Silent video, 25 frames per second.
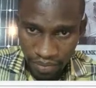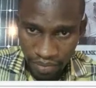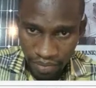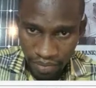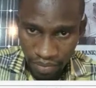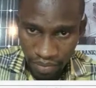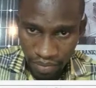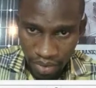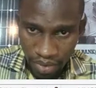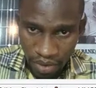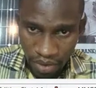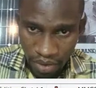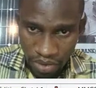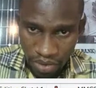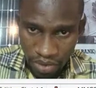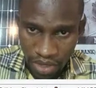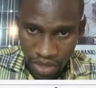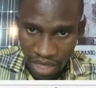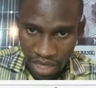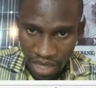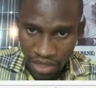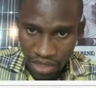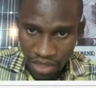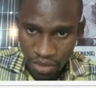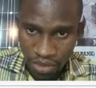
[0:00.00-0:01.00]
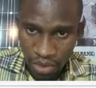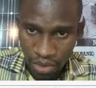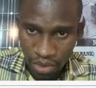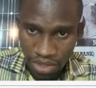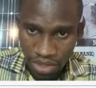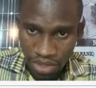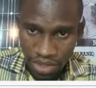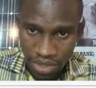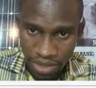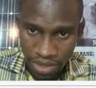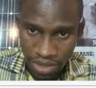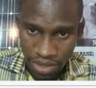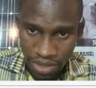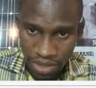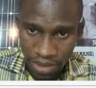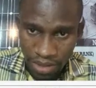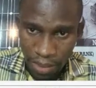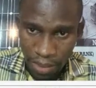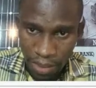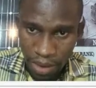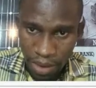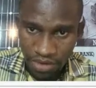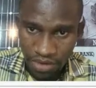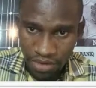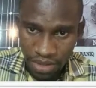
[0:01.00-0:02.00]
So that is what power
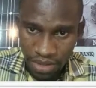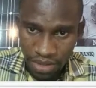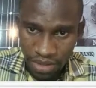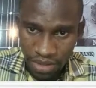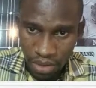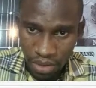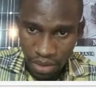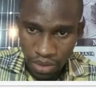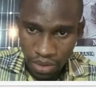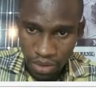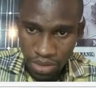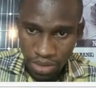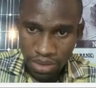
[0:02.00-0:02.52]
trim does.